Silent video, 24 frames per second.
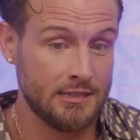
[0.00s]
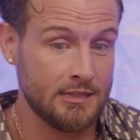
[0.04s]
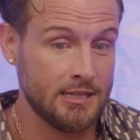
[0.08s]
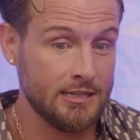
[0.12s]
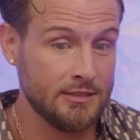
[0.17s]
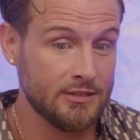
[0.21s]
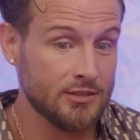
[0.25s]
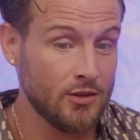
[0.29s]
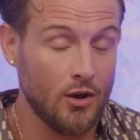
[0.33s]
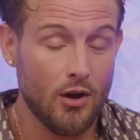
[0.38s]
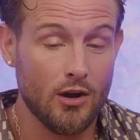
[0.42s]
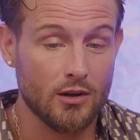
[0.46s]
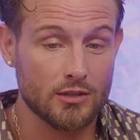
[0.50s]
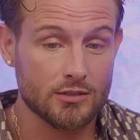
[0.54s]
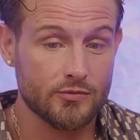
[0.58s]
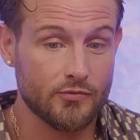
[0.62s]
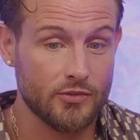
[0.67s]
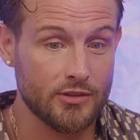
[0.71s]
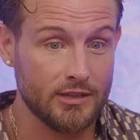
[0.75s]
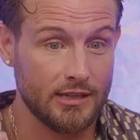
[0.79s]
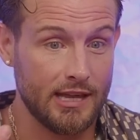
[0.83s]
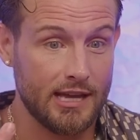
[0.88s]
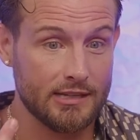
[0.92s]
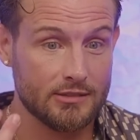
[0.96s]
songs
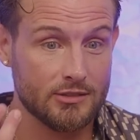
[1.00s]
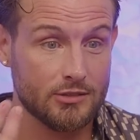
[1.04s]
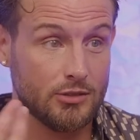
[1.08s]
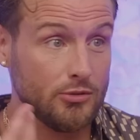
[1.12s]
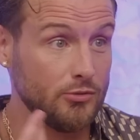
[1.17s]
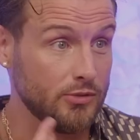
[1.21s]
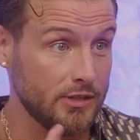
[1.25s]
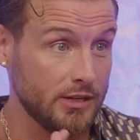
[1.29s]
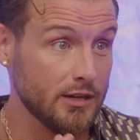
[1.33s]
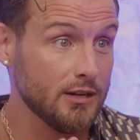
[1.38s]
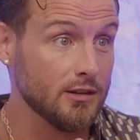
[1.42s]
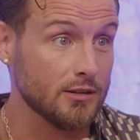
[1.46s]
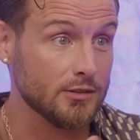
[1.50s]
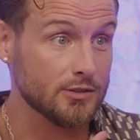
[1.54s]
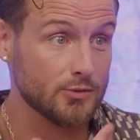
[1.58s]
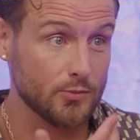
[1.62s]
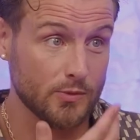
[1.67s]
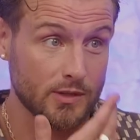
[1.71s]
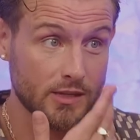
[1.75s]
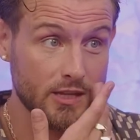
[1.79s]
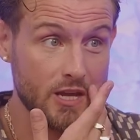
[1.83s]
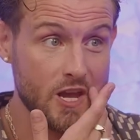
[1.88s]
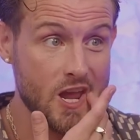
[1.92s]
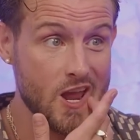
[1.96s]
for the last 2 years,
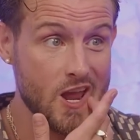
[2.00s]
really.